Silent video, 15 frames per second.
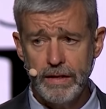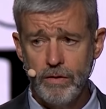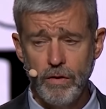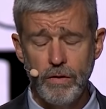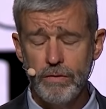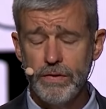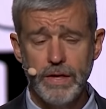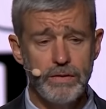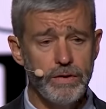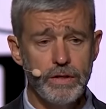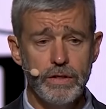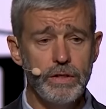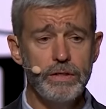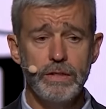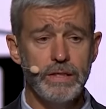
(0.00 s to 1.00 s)
and all the other
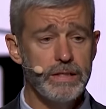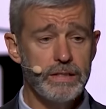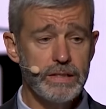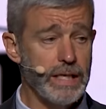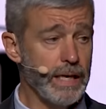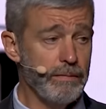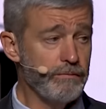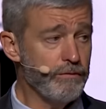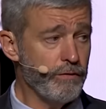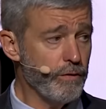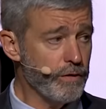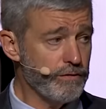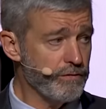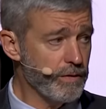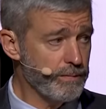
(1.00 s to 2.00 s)
goodness came
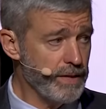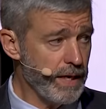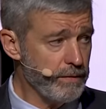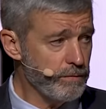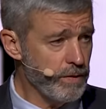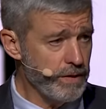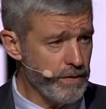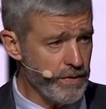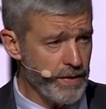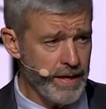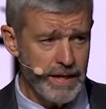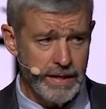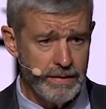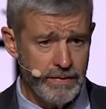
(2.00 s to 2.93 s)
forth from that one thing,